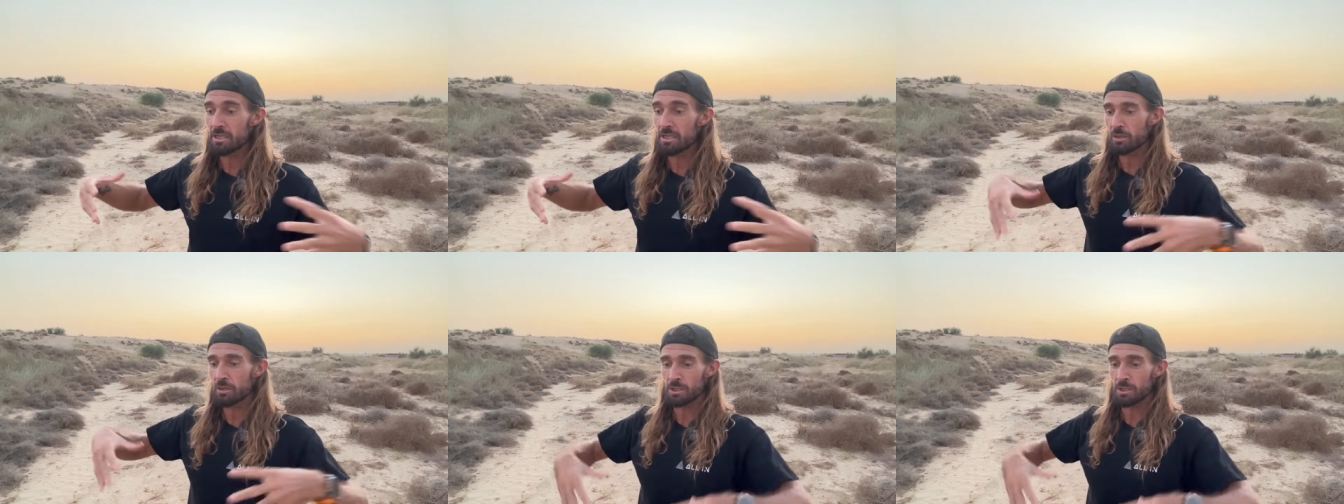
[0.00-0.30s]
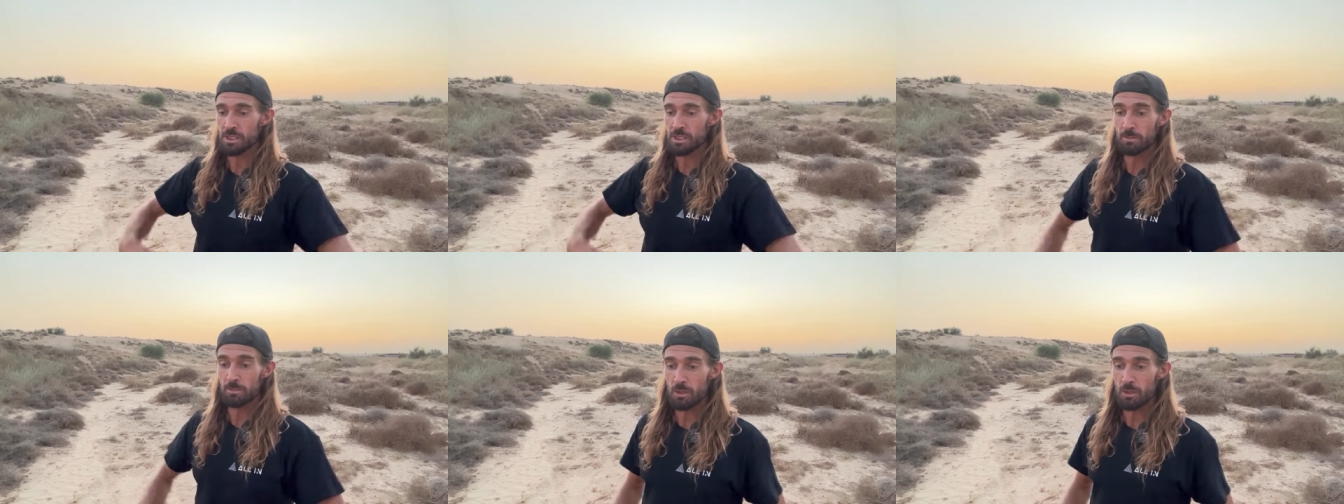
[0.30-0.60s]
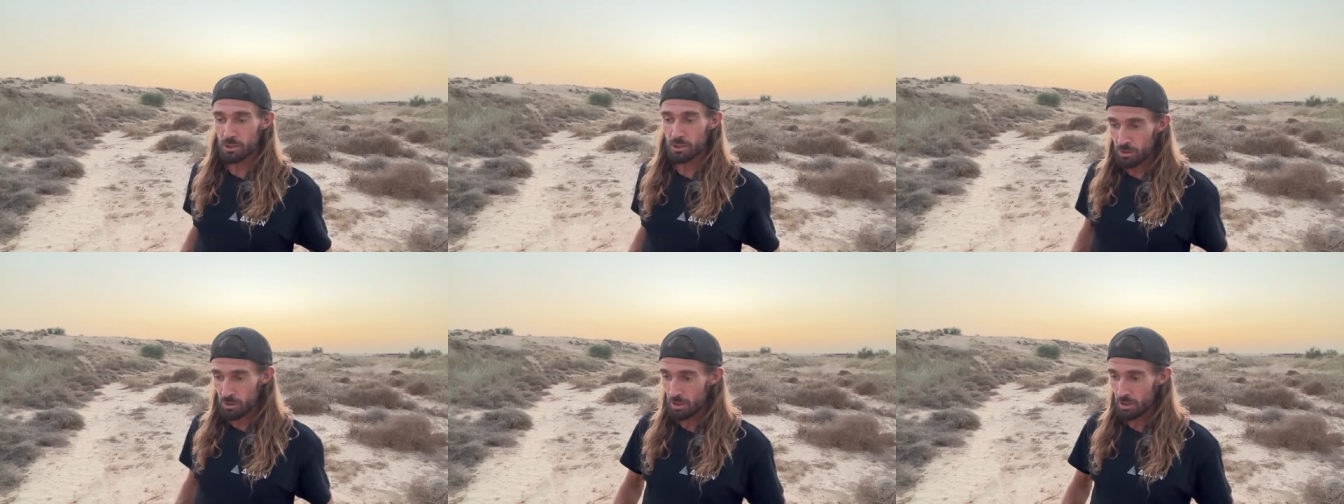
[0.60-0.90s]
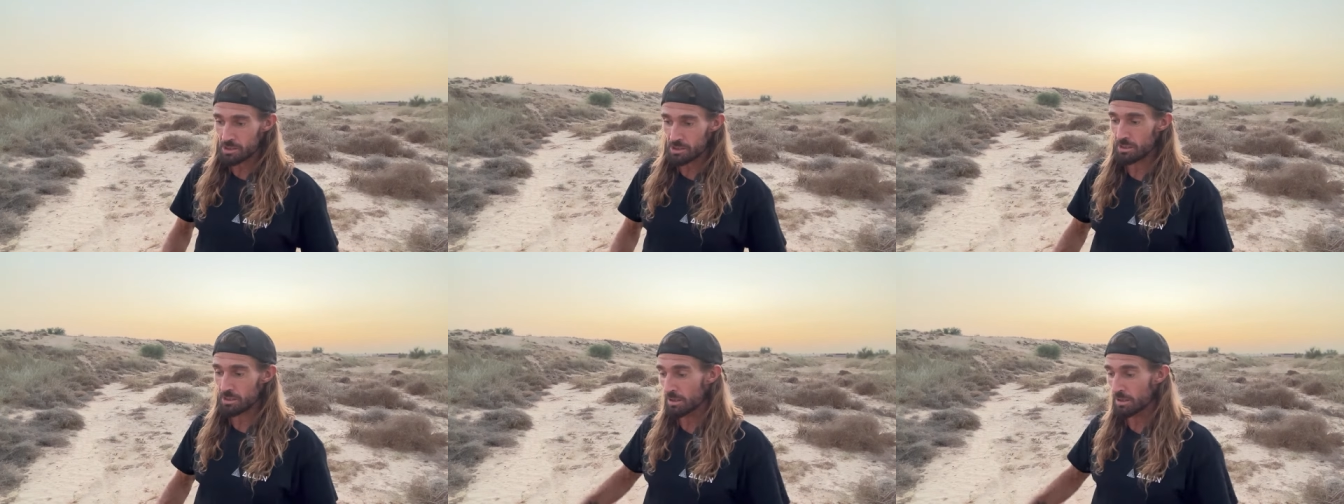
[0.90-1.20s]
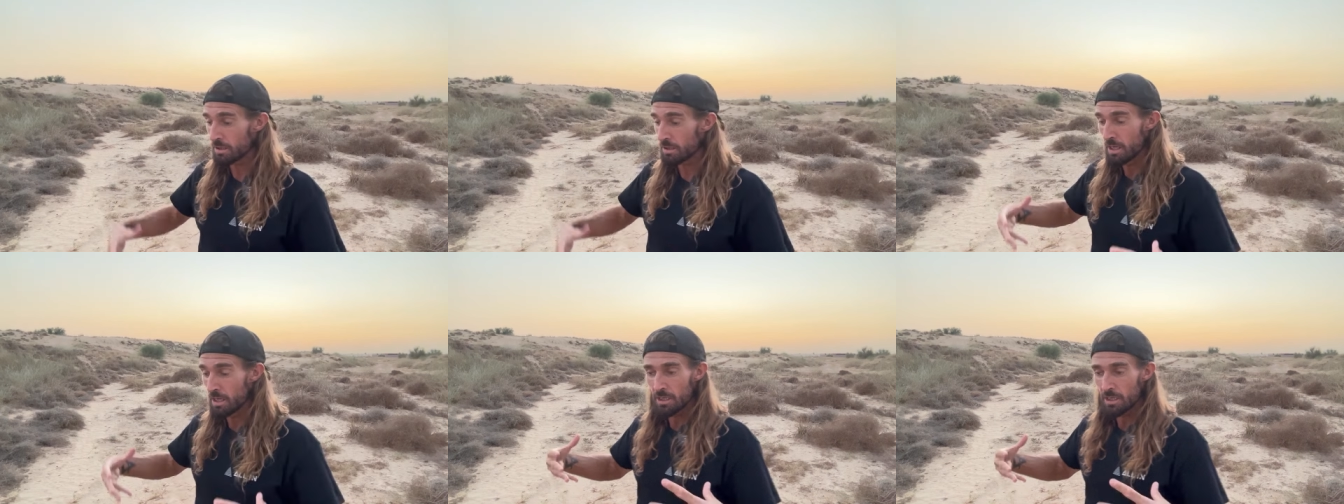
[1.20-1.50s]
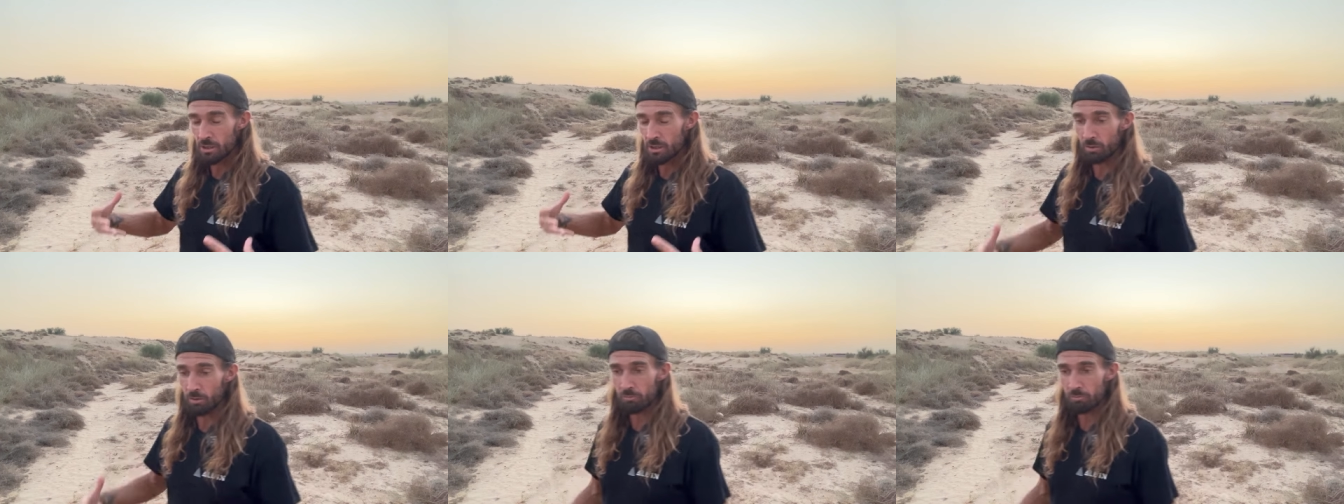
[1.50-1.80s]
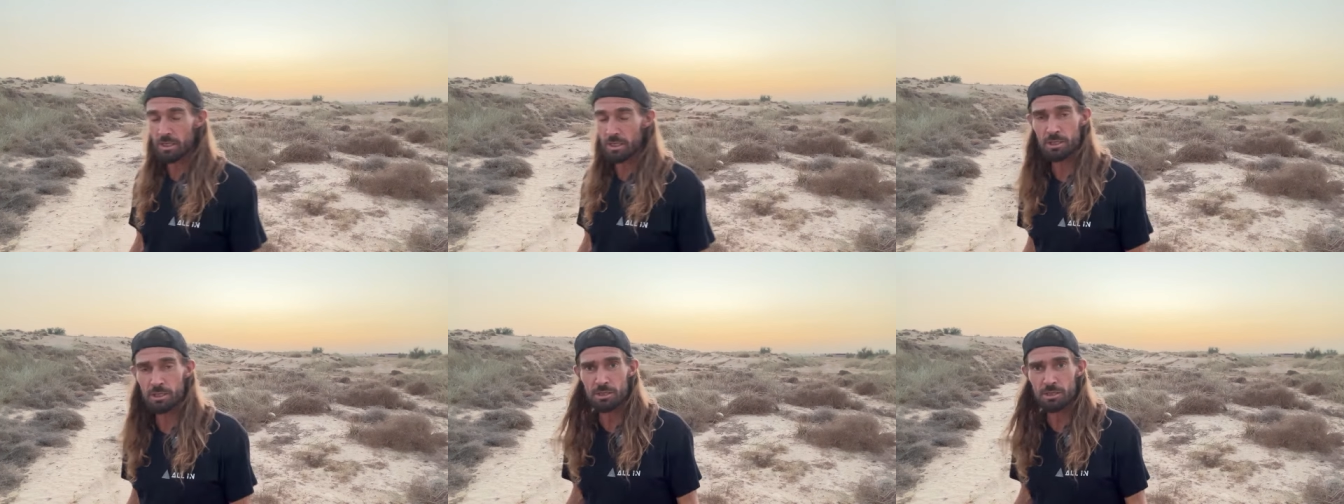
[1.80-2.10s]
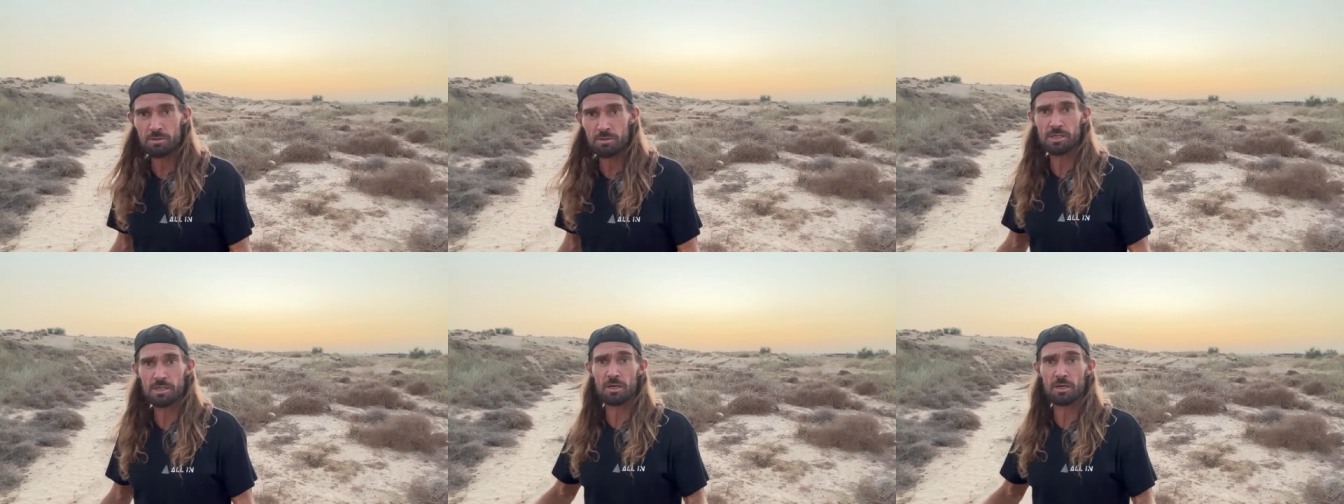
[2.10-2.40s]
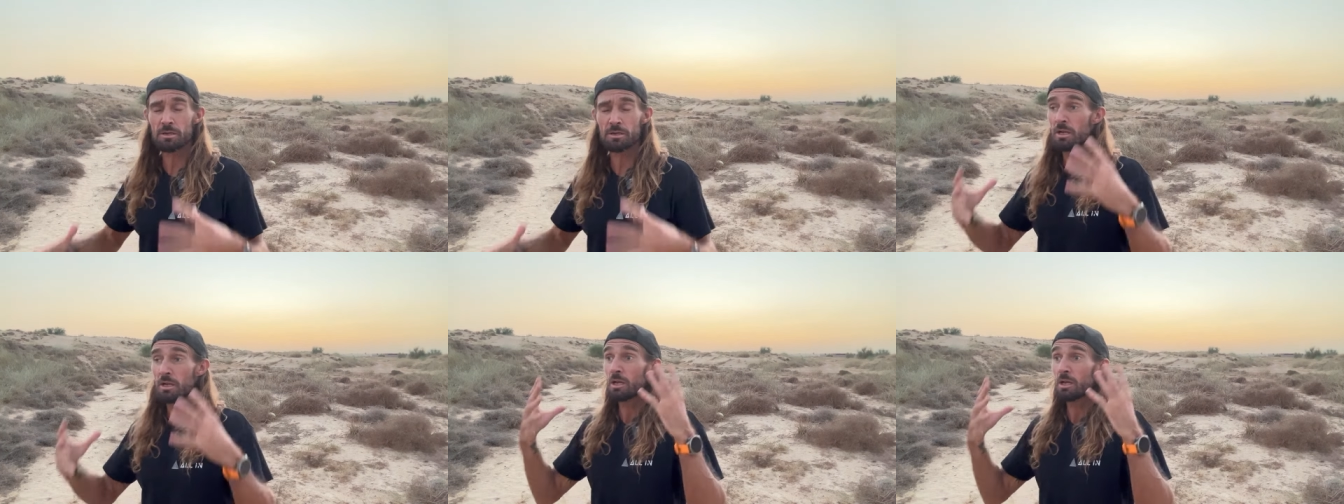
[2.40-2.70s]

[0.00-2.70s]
you've got small shorts on, you've got running shoes on,